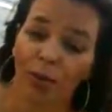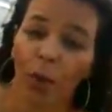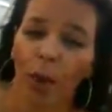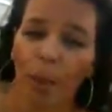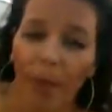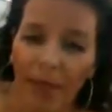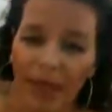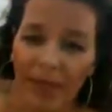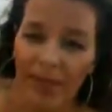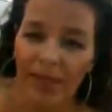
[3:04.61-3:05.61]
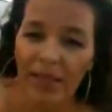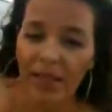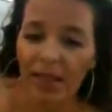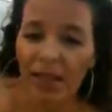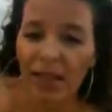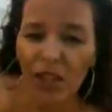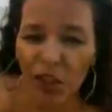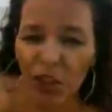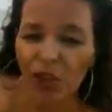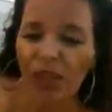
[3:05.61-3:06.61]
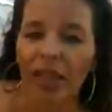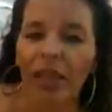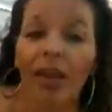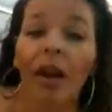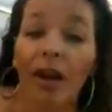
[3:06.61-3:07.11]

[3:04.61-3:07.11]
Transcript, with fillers: You want peace and security and